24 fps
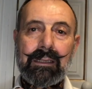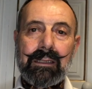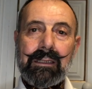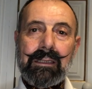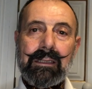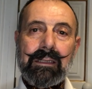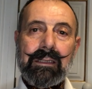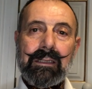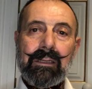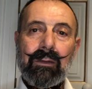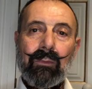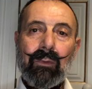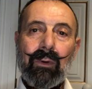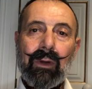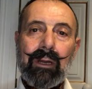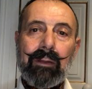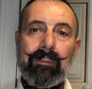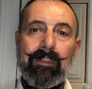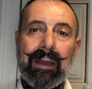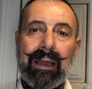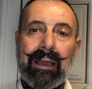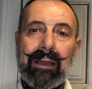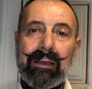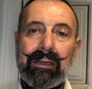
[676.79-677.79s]
So what
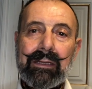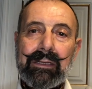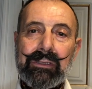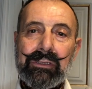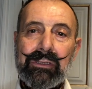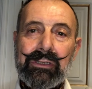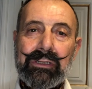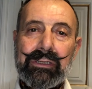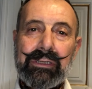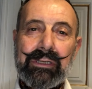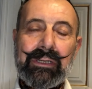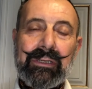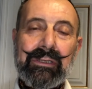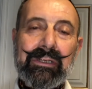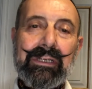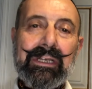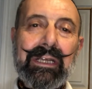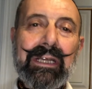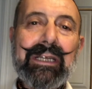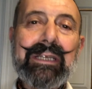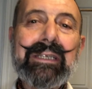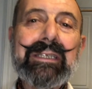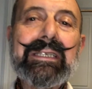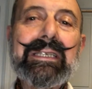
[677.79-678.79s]
about
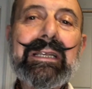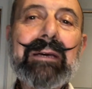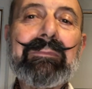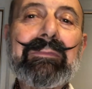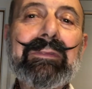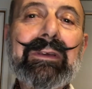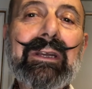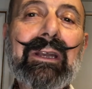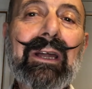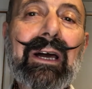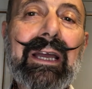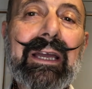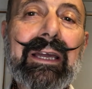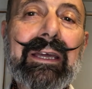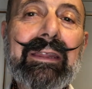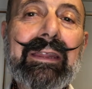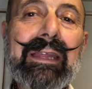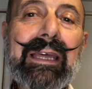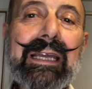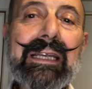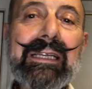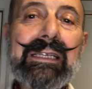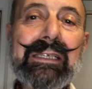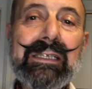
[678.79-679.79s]
introducing something like
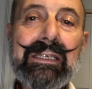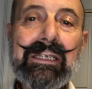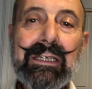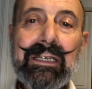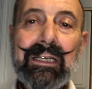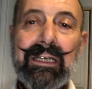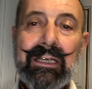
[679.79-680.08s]
this